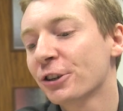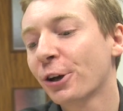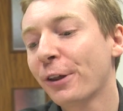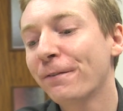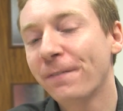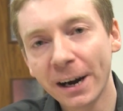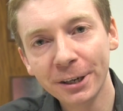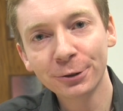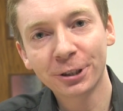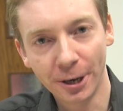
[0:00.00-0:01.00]
So the
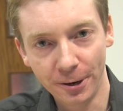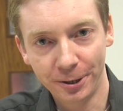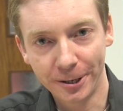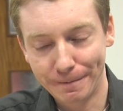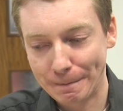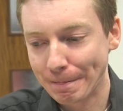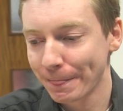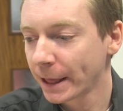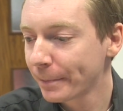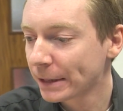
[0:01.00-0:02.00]
final solution,
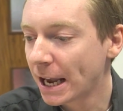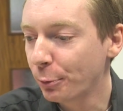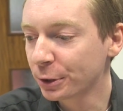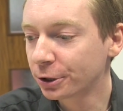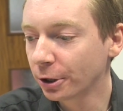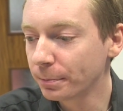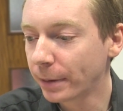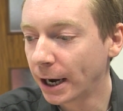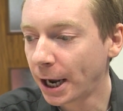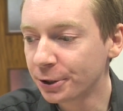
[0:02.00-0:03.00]
it was done
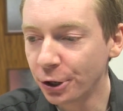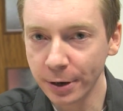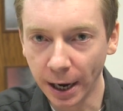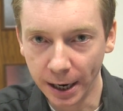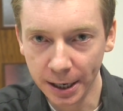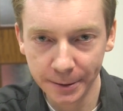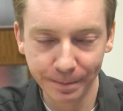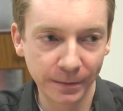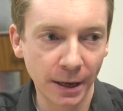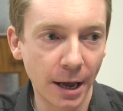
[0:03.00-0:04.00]
by two guys,
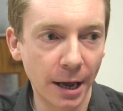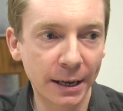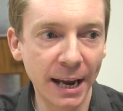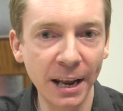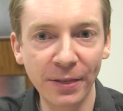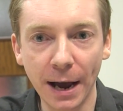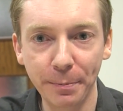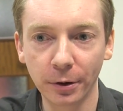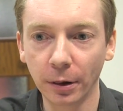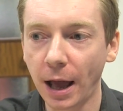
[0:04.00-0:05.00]
uh, Kenneth
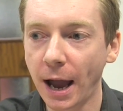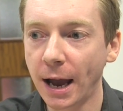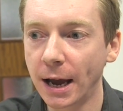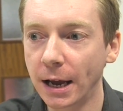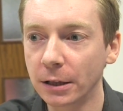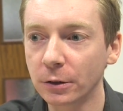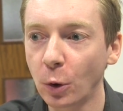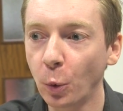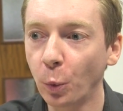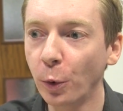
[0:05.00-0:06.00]
Appel and
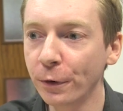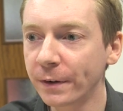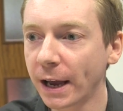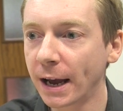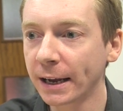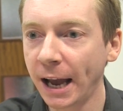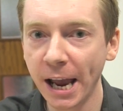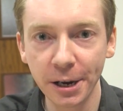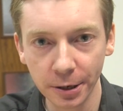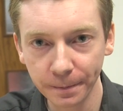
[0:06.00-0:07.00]
Wolfgang
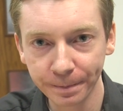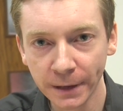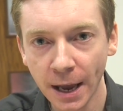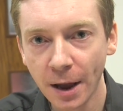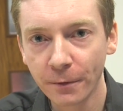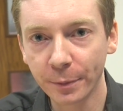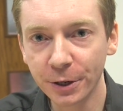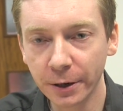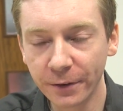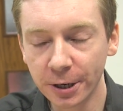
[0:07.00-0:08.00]
Haken from the
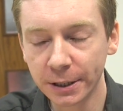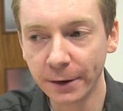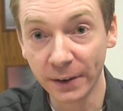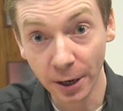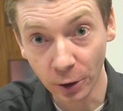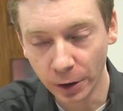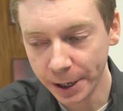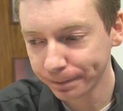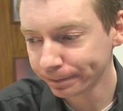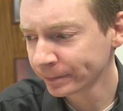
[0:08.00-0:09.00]
University of Illinois.
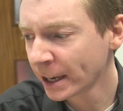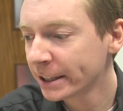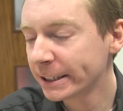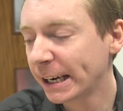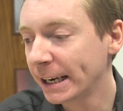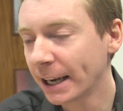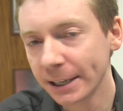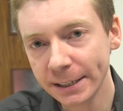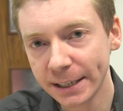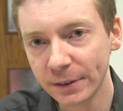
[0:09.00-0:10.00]
They did it in
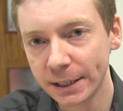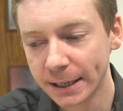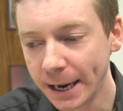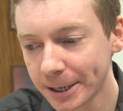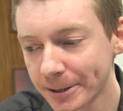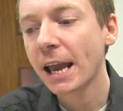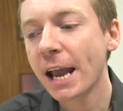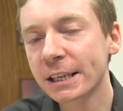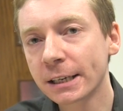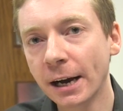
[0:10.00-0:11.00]
1976.
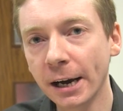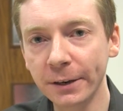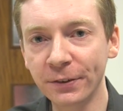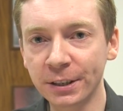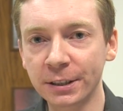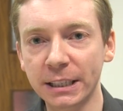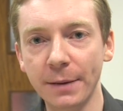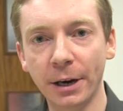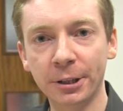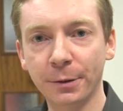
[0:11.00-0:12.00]
It's kind of
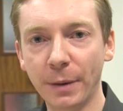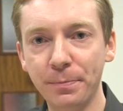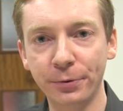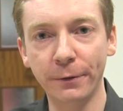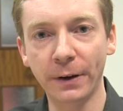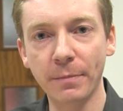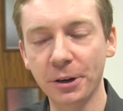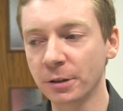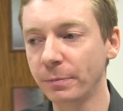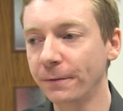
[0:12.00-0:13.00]
similar to my proof I
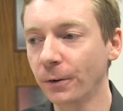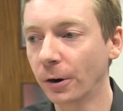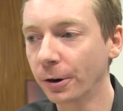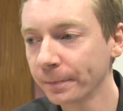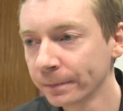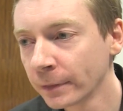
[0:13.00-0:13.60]
mentioned before.